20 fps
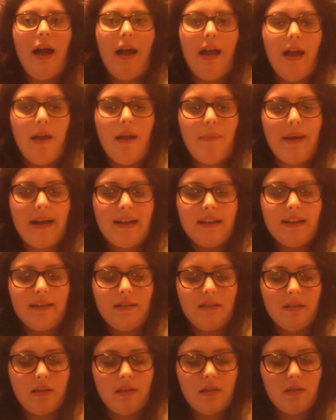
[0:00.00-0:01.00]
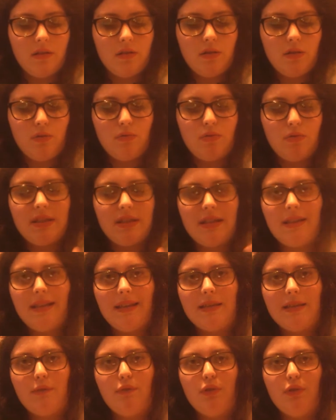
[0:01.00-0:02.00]
I used
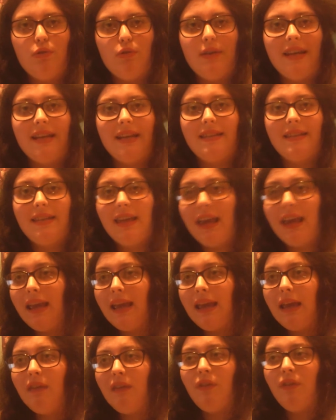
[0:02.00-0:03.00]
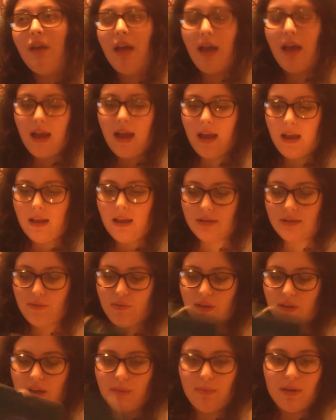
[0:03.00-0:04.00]
this for New Year's Eve, and I
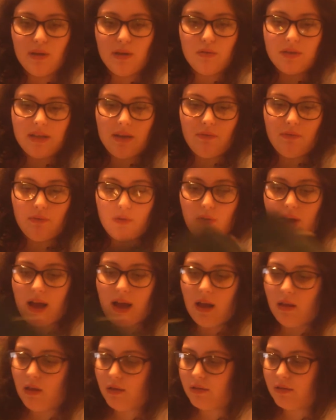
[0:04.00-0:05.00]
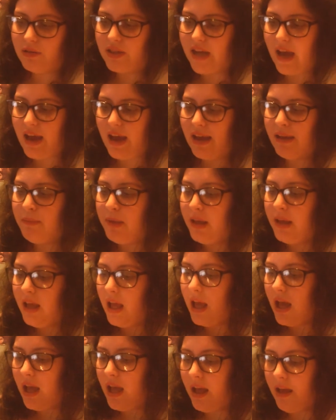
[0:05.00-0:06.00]
think I've been using it for quite a long time.
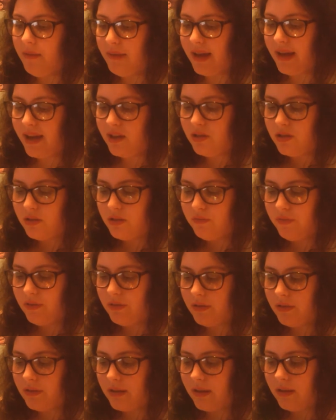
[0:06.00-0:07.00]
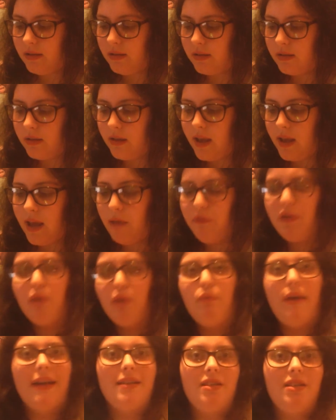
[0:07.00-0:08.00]
I just think, like, if you
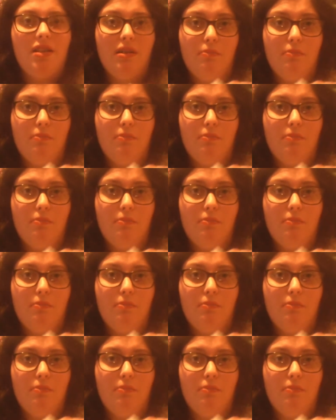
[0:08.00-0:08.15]
wet to your